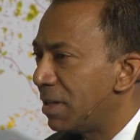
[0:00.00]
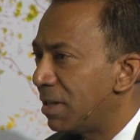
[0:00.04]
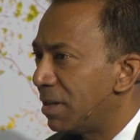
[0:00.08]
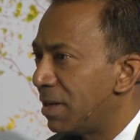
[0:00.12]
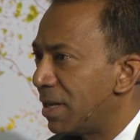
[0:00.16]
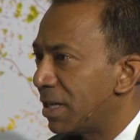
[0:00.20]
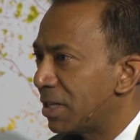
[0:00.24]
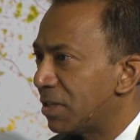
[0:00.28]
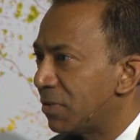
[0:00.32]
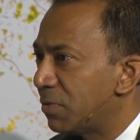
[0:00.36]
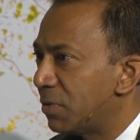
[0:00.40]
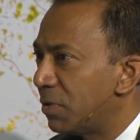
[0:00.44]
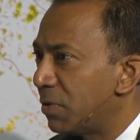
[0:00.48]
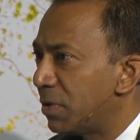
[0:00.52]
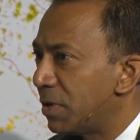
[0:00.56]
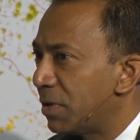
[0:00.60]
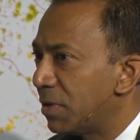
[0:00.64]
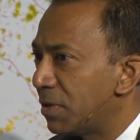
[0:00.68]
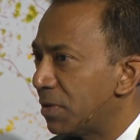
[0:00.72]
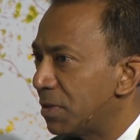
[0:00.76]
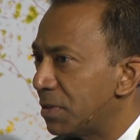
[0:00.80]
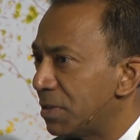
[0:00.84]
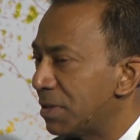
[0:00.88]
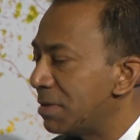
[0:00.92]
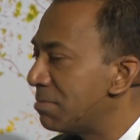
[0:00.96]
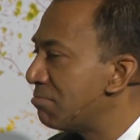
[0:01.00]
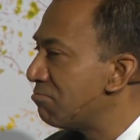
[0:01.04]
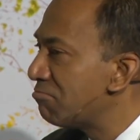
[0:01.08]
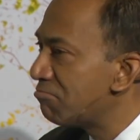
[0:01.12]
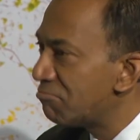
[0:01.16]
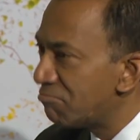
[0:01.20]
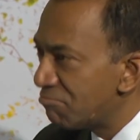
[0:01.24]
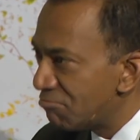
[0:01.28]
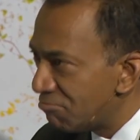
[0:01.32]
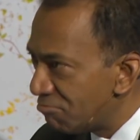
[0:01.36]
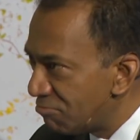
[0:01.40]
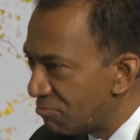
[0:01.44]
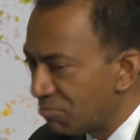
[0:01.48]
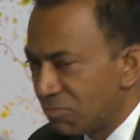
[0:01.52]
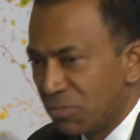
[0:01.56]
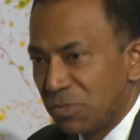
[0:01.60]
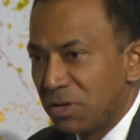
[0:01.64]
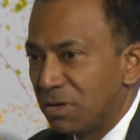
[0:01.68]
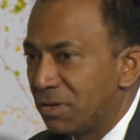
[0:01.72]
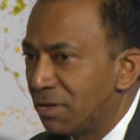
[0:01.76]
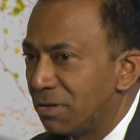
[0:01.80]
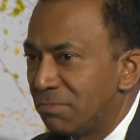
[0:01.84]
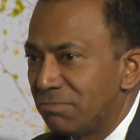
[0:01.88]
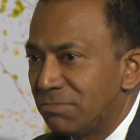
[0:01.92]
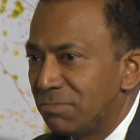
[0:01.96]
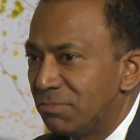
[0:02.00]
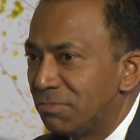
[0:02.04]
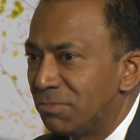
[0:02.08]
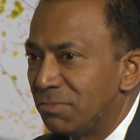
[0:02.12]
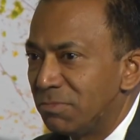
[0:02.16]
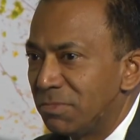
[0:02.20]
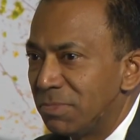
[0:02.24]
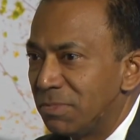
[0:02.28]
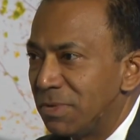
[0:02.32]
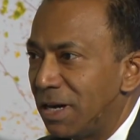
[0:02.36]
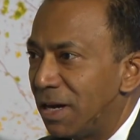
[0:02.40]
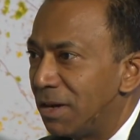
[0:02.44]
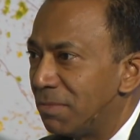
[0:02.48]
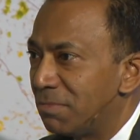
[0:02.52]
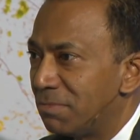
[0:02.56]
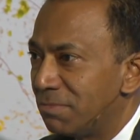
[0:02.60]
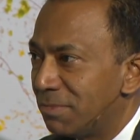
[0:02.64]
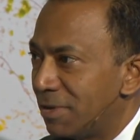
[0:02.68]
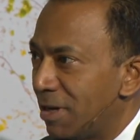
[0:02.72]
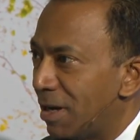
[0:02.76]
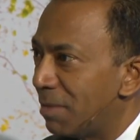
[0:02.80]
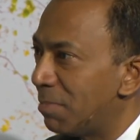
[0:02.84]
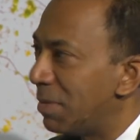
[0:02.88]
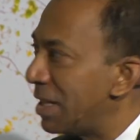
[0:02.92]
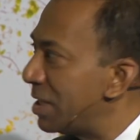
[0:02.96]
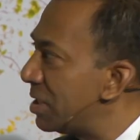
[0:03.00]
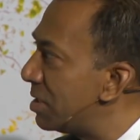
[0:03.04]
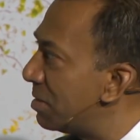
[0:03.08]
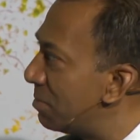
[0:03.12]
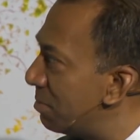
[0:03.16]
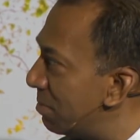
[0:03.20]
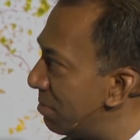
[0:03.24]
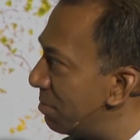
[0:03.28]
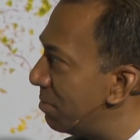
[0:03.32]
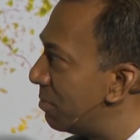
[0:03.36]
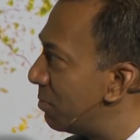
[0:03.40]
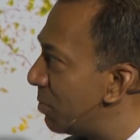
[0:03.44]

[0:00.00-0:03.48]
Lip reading: next few years. God bless him.